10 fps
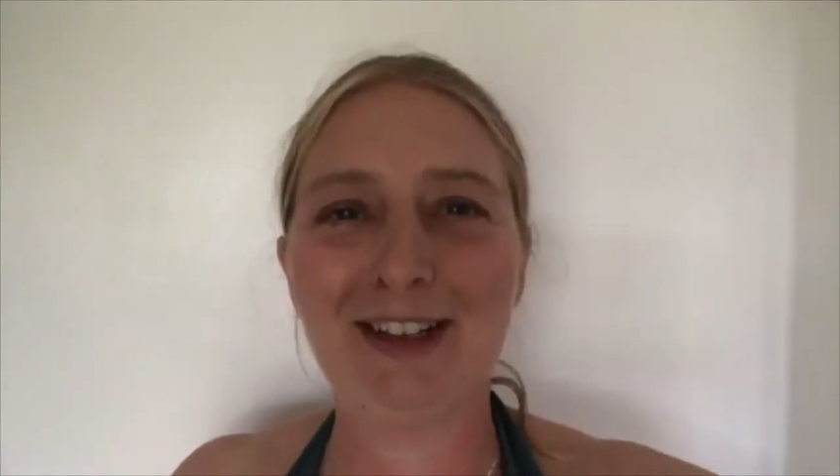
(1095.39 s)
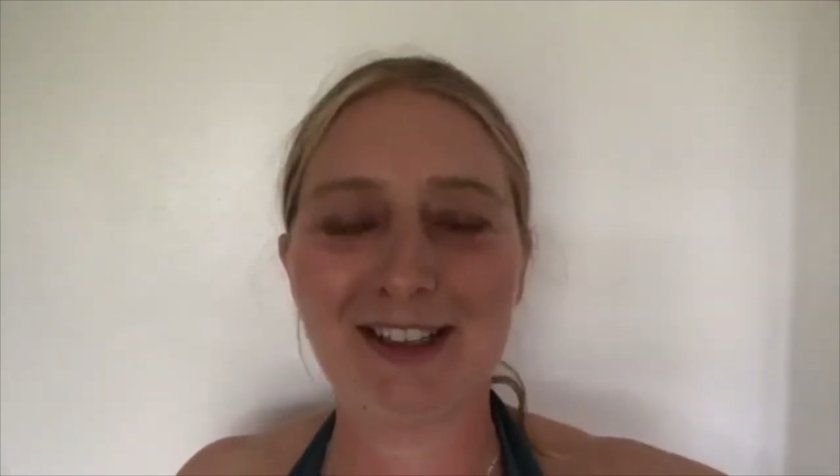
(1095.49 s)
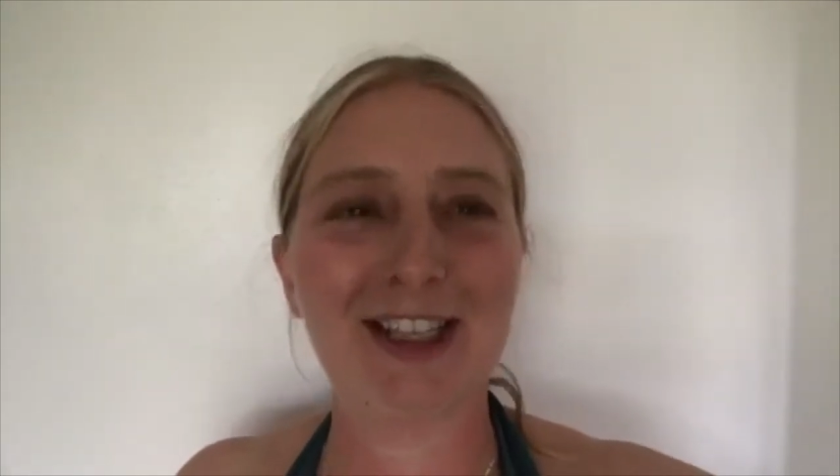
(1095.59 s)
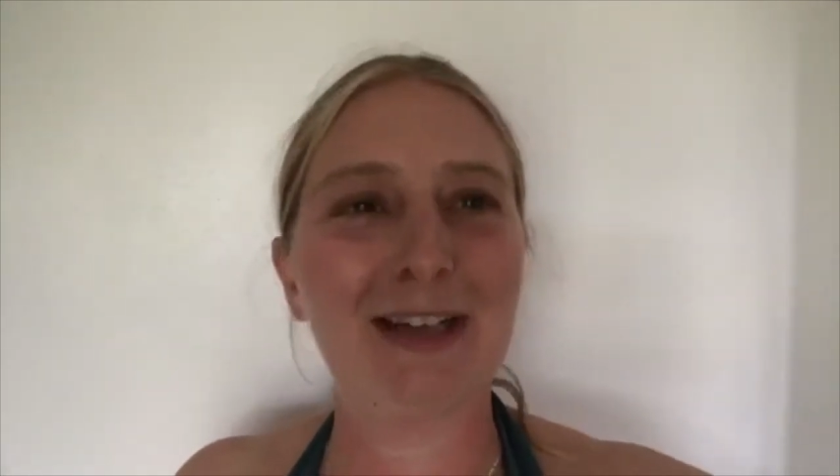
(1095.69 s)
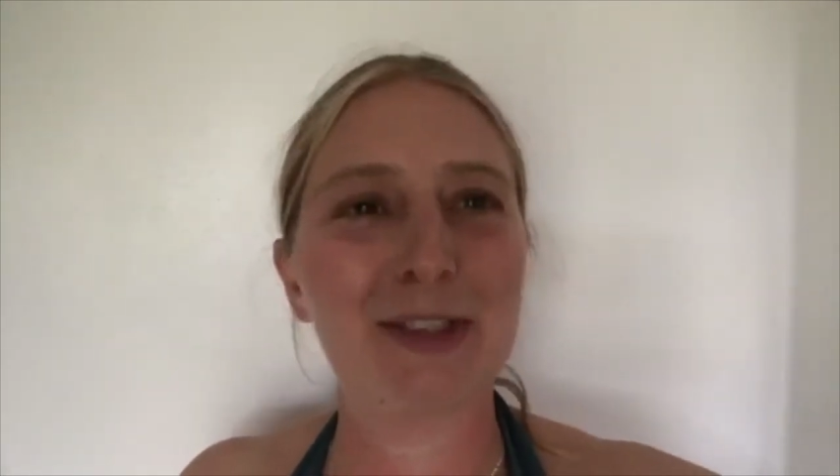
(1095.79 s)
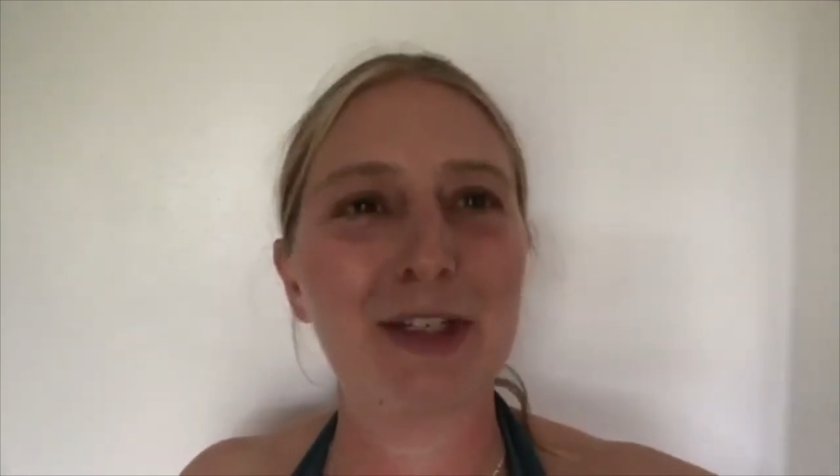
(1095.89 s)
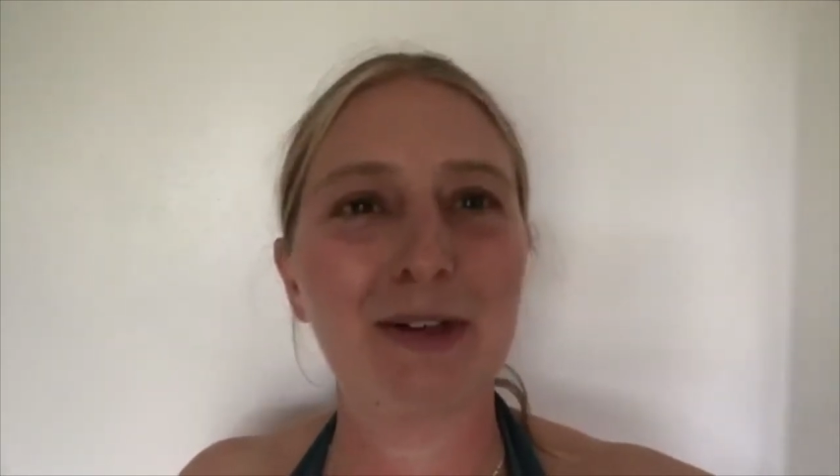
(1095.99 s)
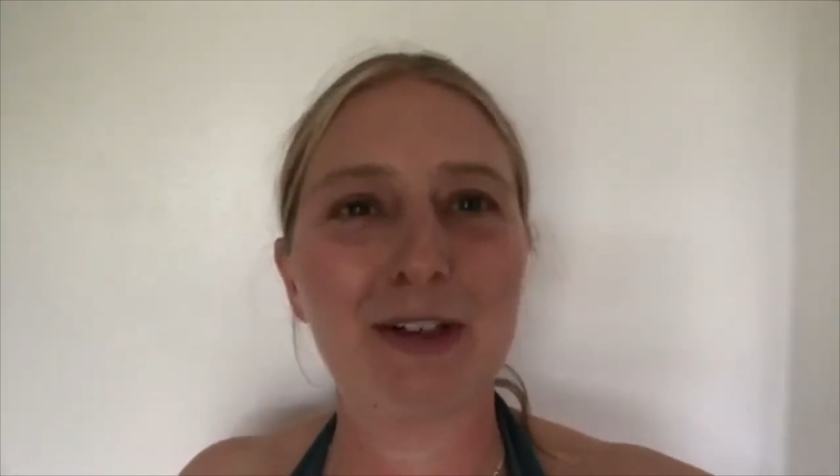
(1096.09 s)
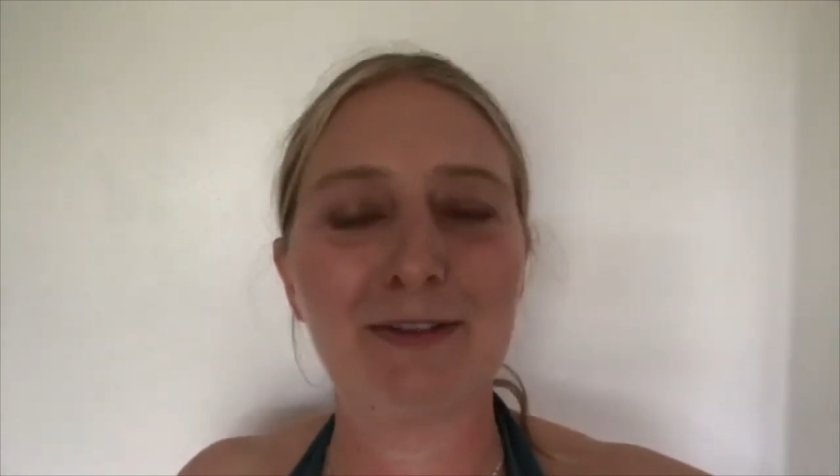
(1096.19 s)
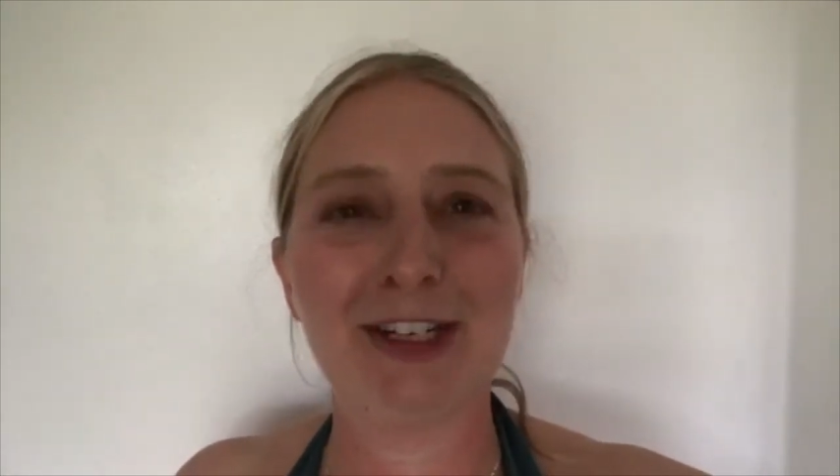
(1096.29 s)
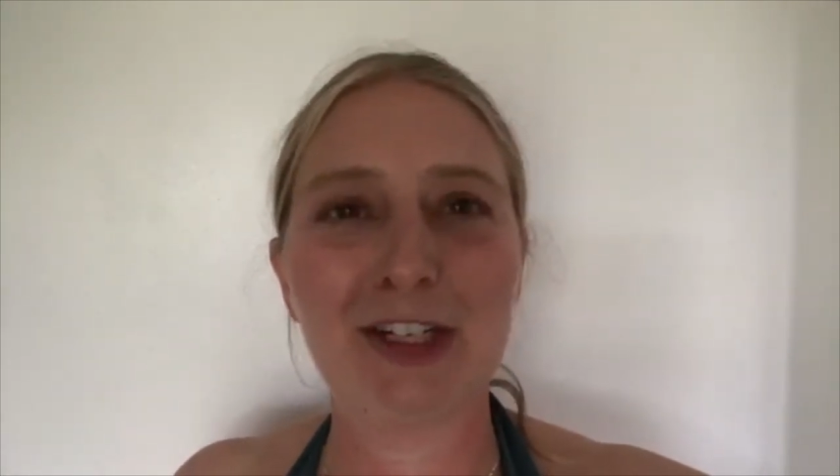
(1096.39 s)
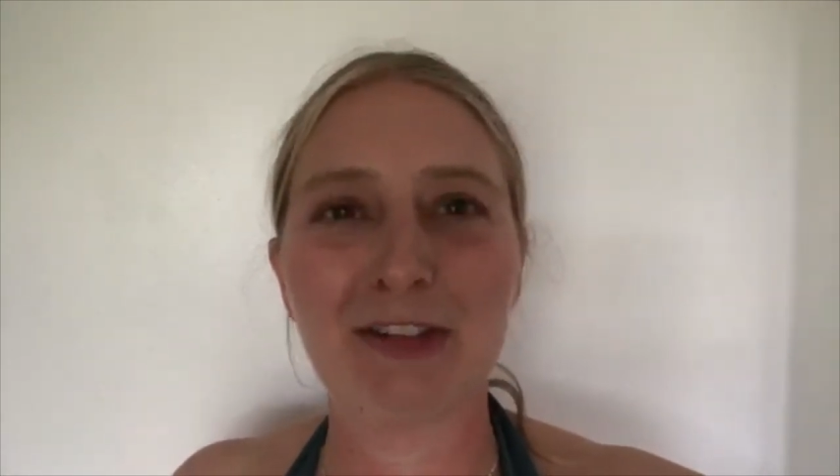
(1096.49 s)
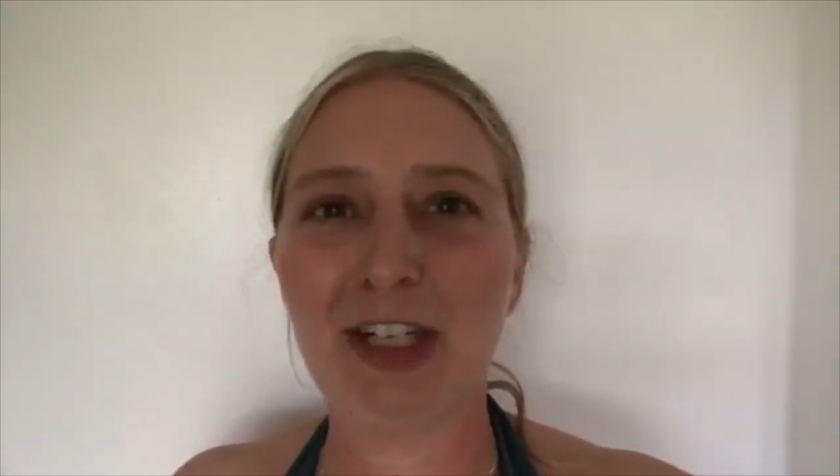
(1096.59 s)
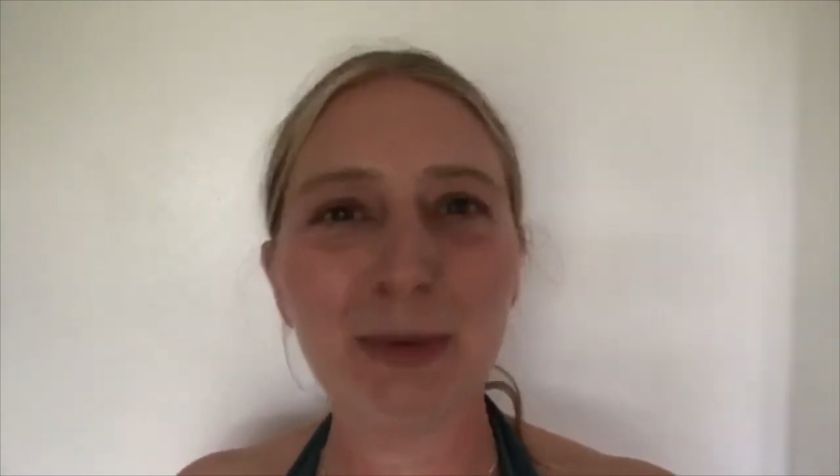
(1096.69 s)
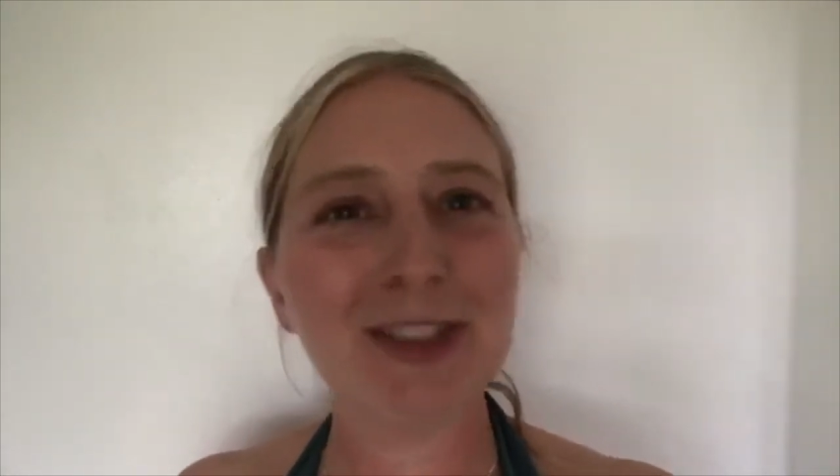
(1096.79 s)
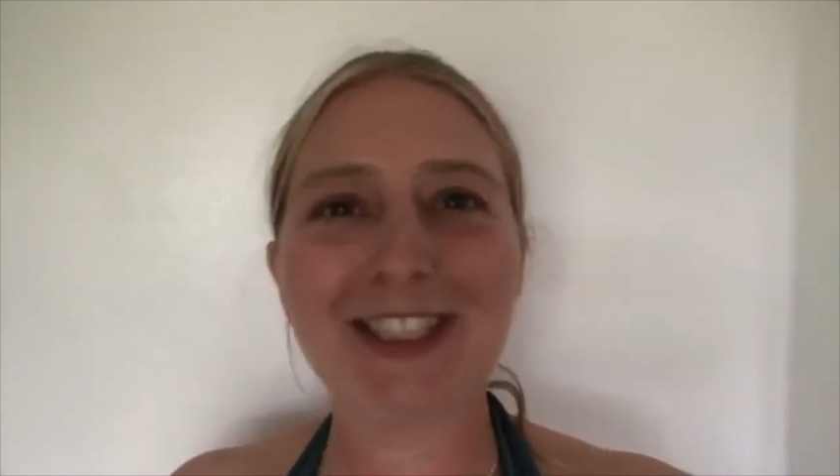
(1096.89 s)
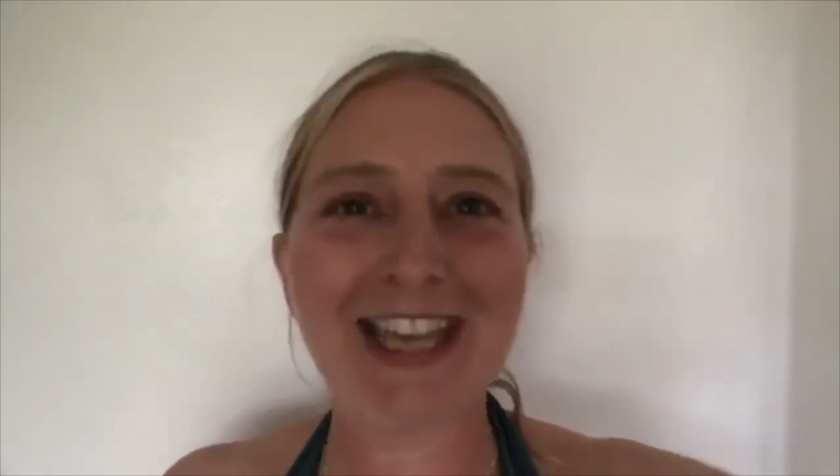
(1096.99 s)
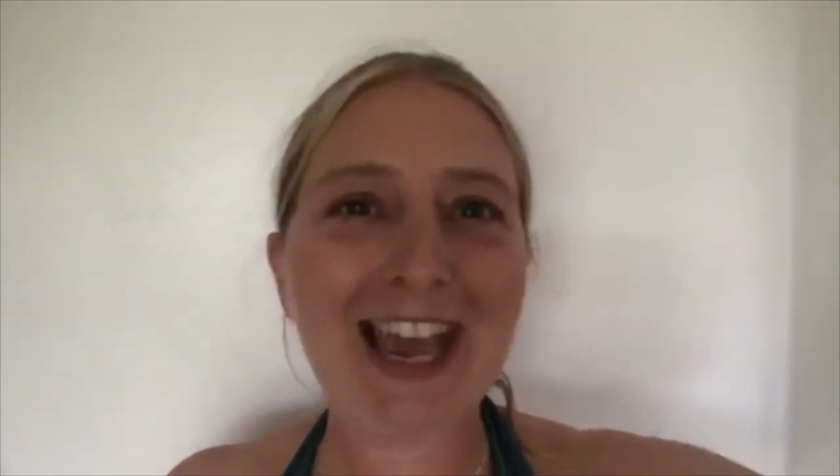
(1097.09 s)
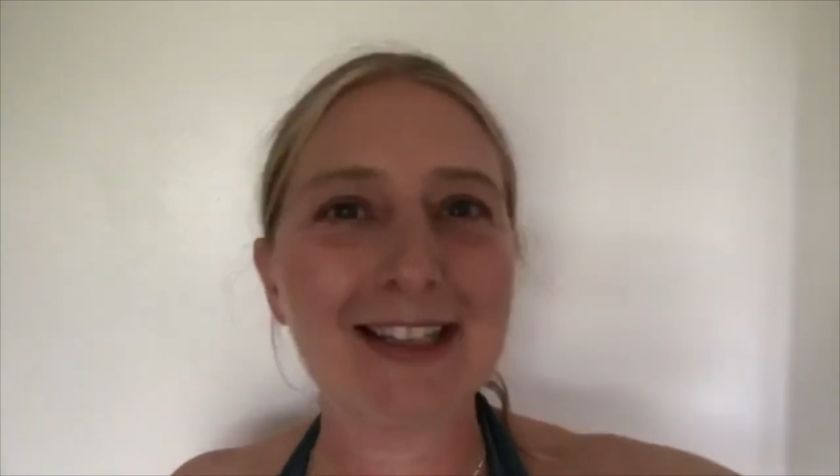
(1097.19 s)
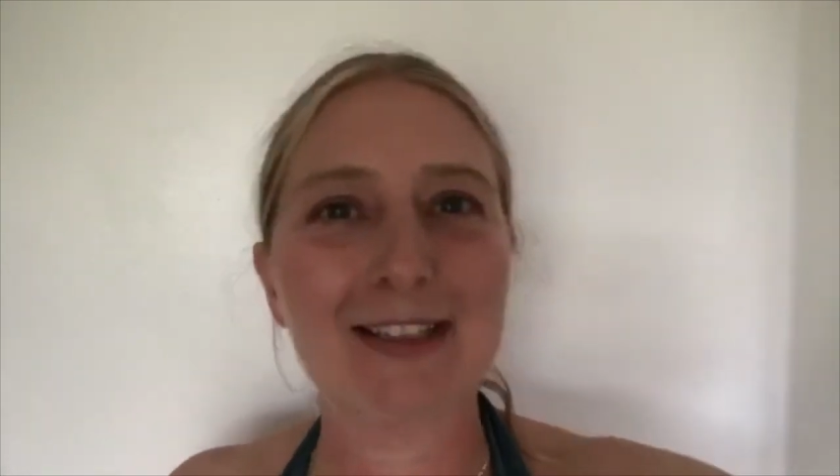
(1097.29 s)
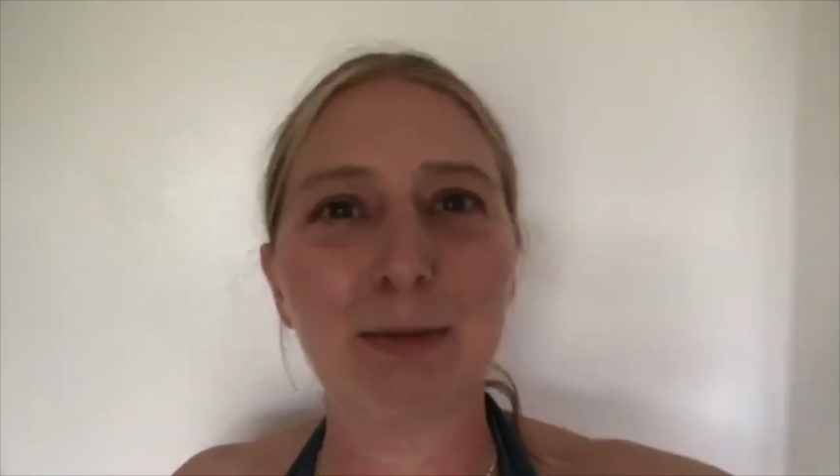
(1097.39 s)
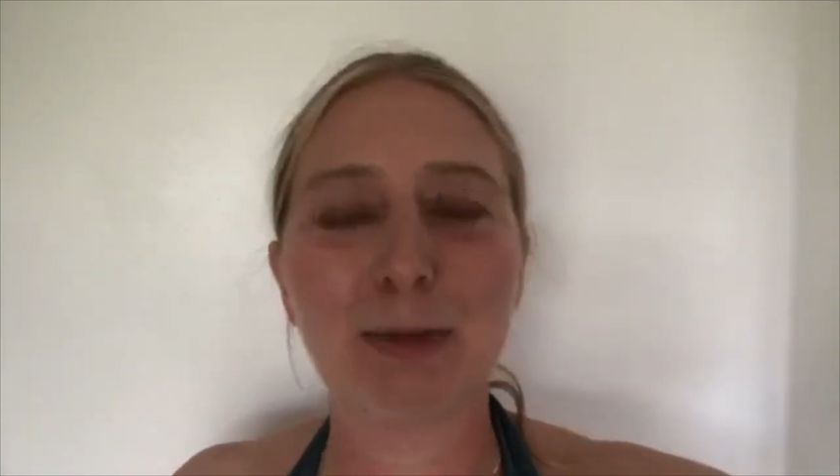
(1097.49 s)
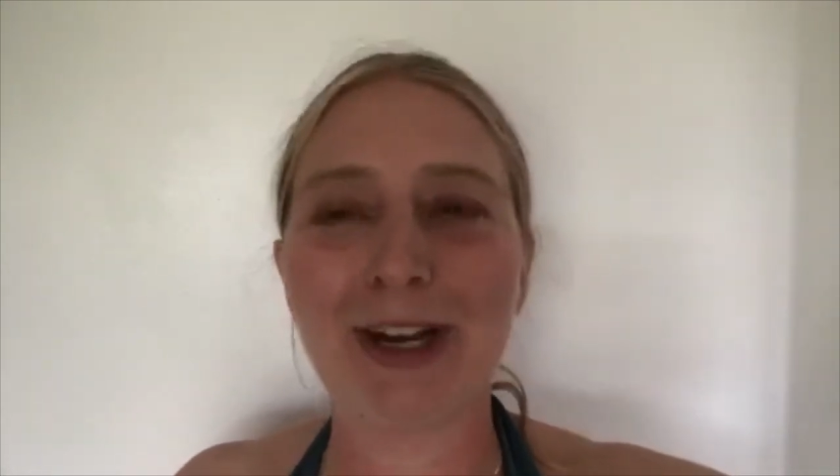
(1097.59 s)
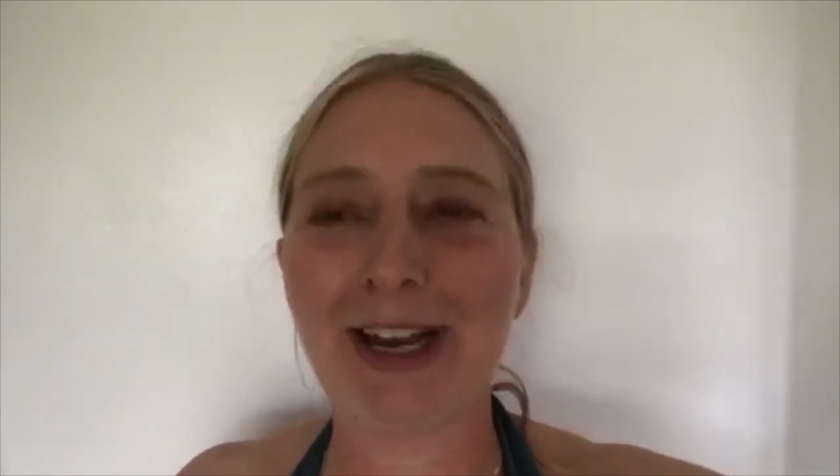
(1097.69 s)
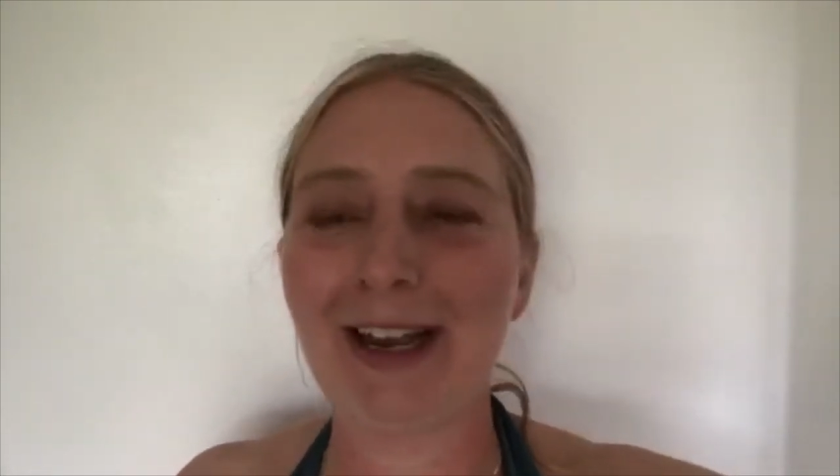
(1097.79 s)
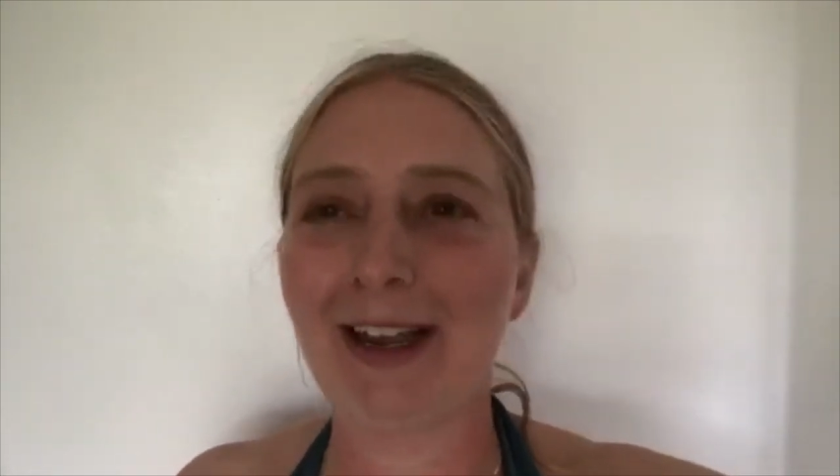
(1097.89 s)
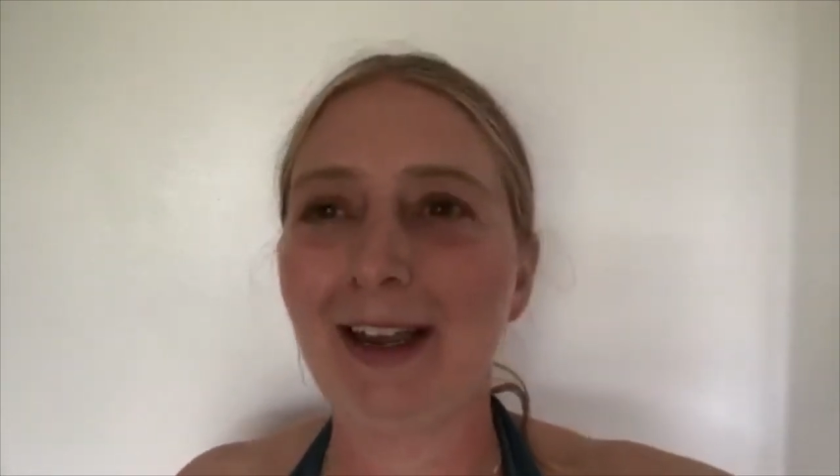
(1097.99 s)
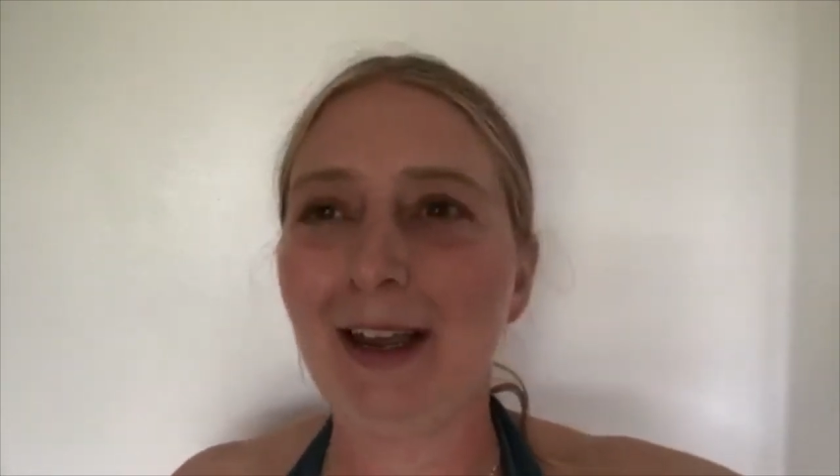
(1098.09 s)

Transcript: out to go on an adventure and you want to get somewhere,